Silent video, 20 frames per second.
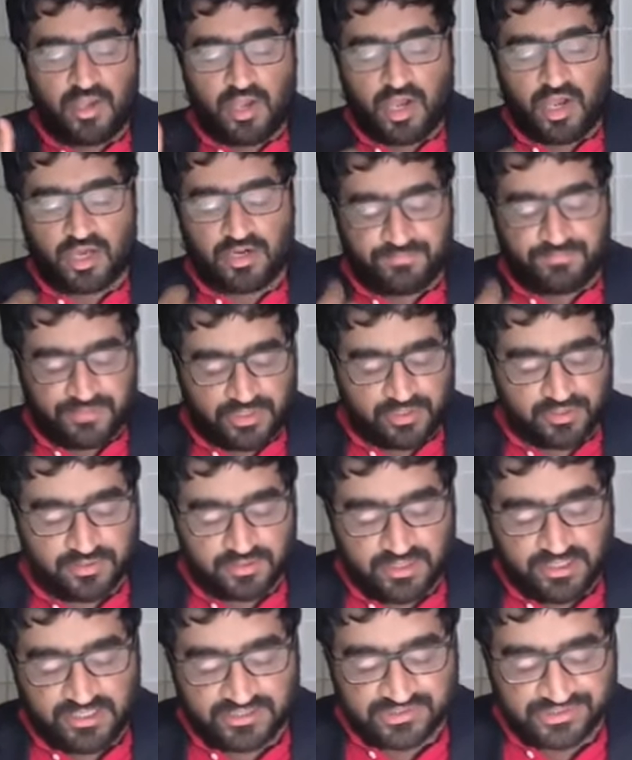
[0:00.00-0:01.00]
On a
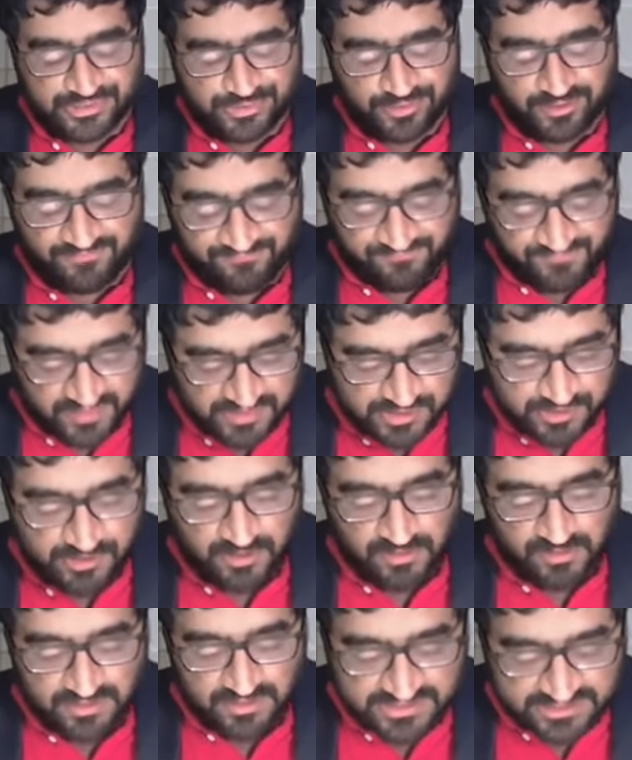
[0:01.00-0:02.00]
purely sort of
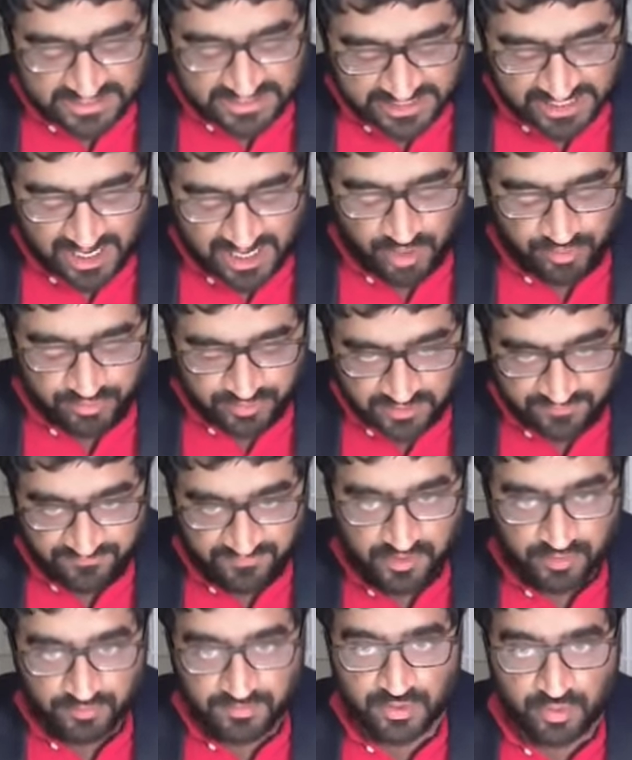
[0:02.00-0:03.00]
physicalist account of
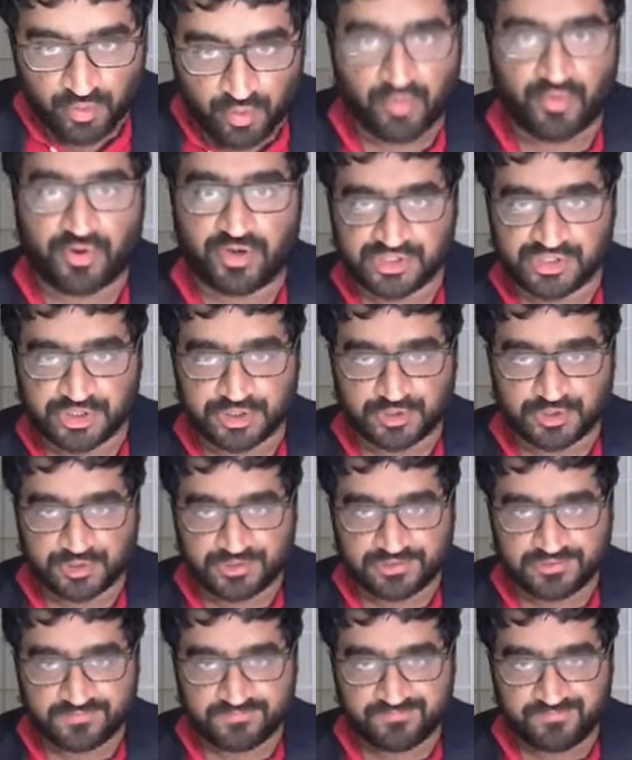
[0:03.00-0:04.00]
human
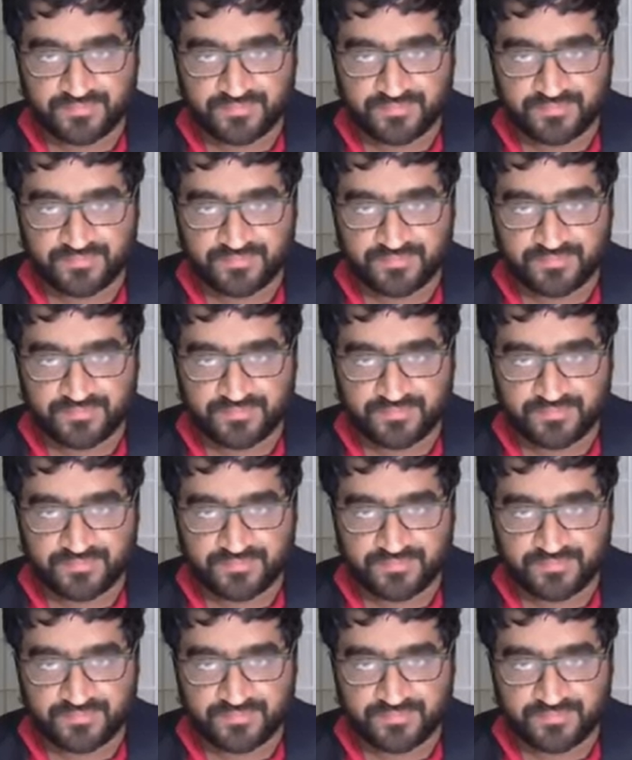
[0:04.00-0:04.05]
origins,